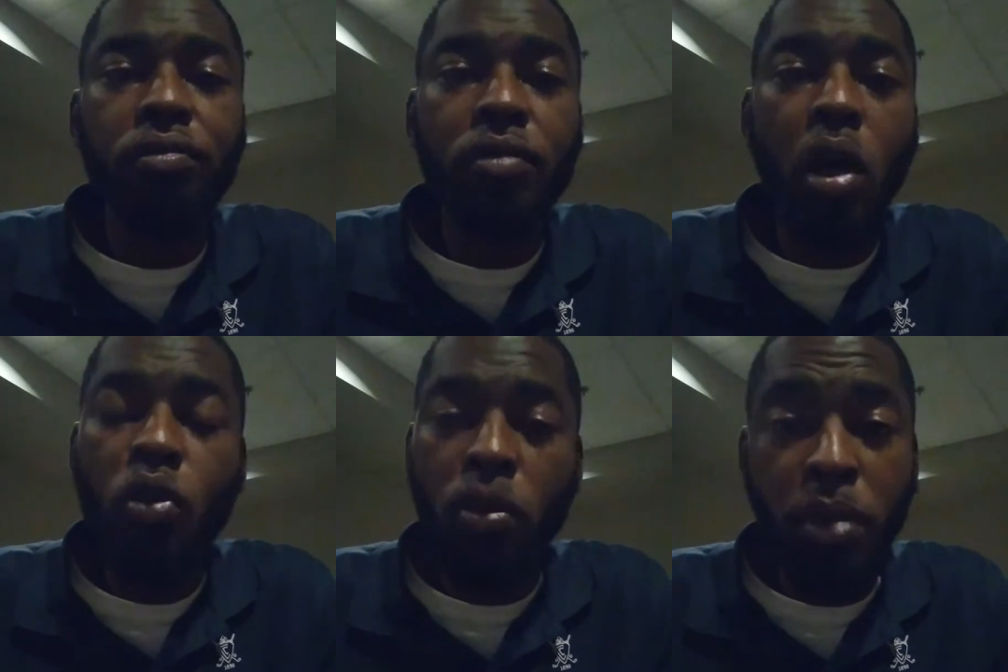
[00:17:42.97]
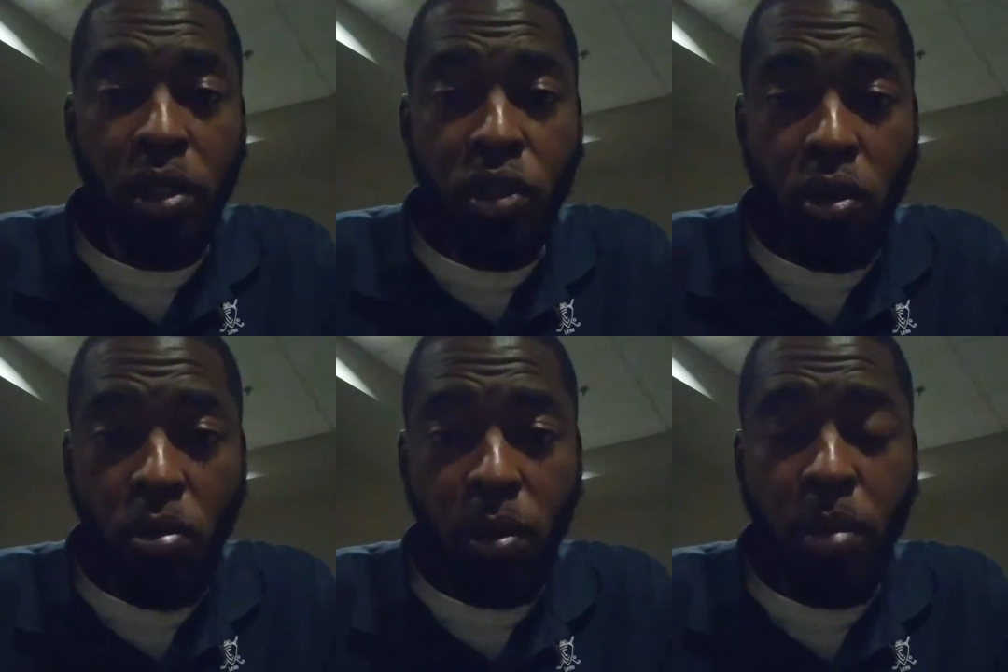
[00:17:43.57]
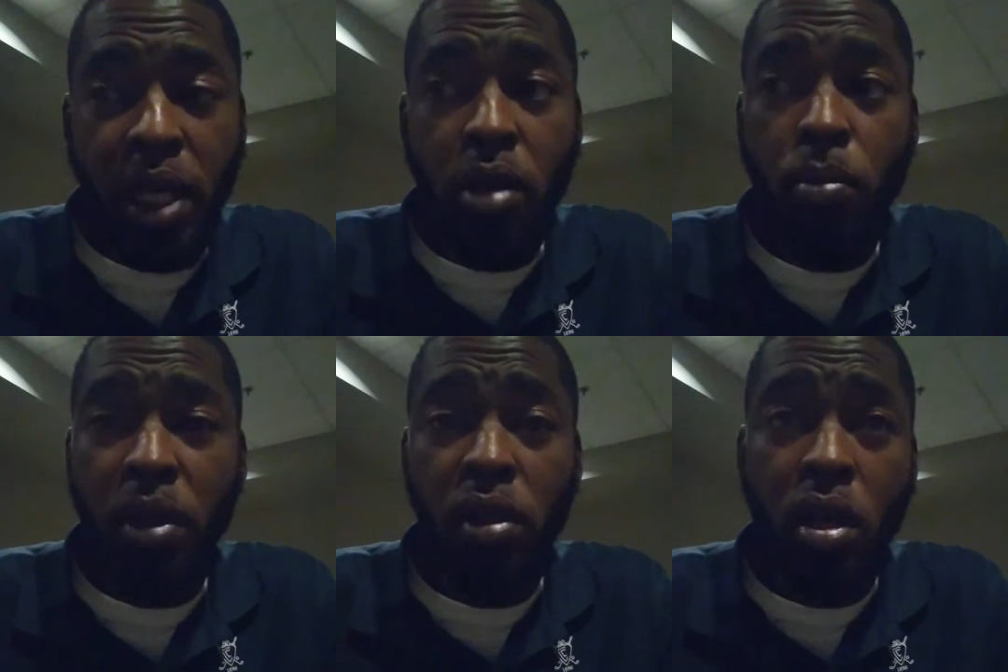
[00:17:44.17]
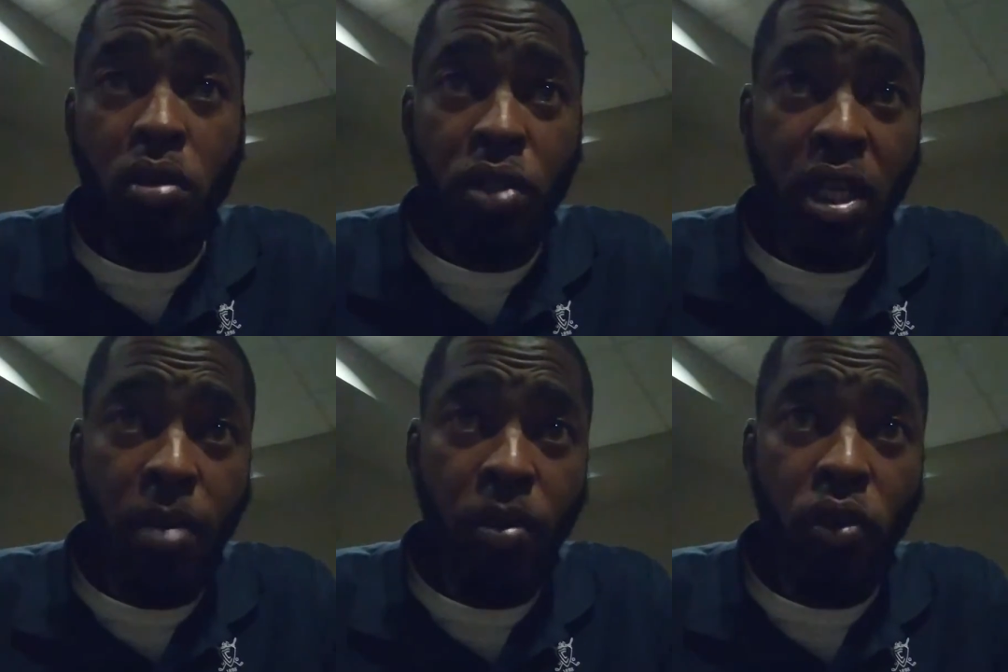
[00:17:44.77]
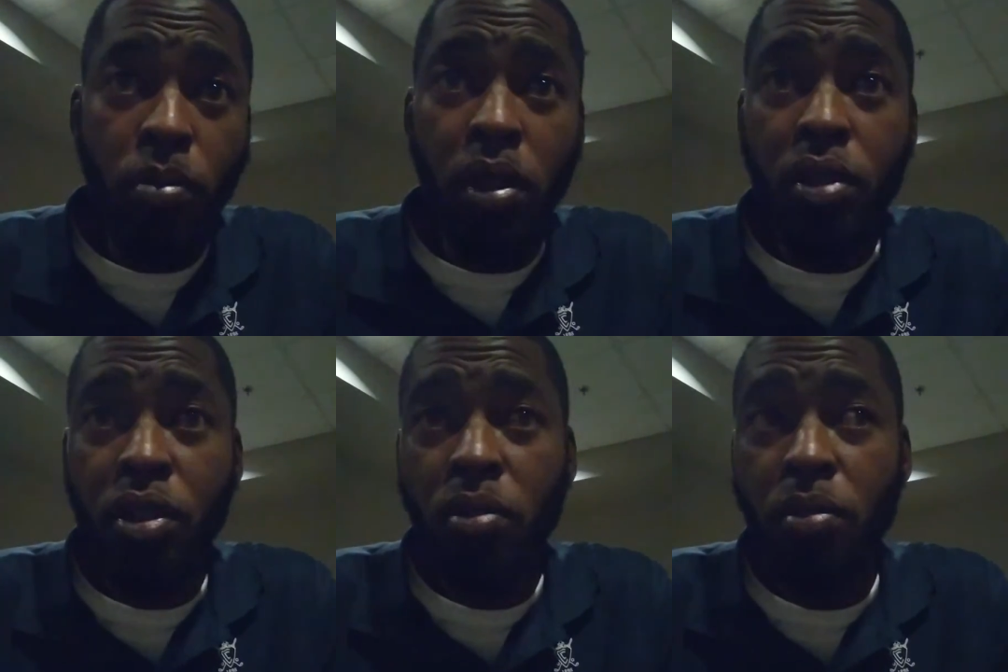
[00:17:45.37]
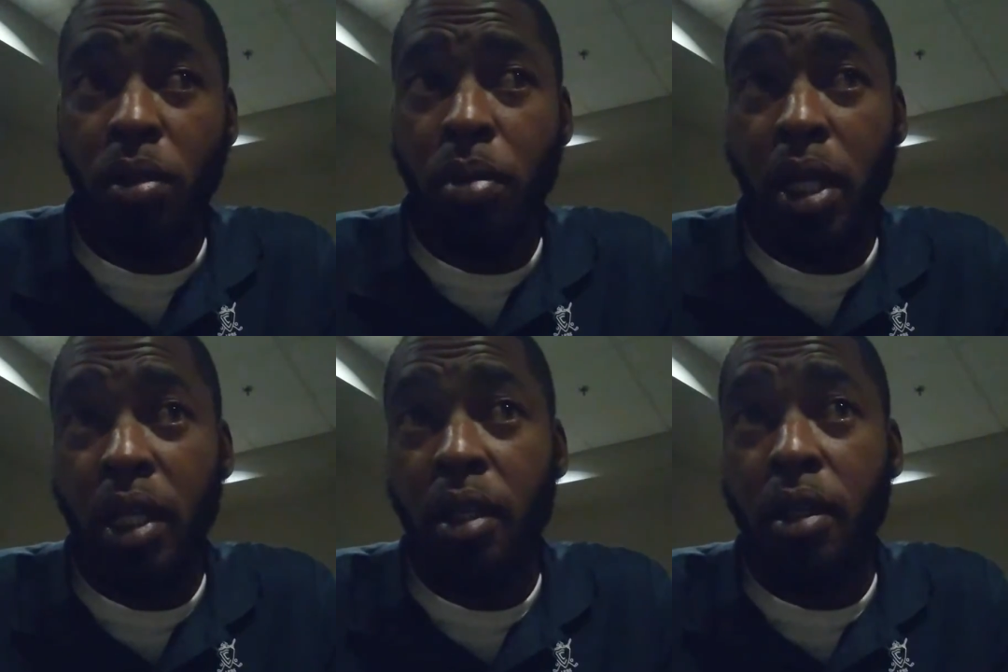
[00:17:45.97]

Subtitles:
I don't know if Billy Joe gonna be back. Gonna be a long time before Billy Joe be back.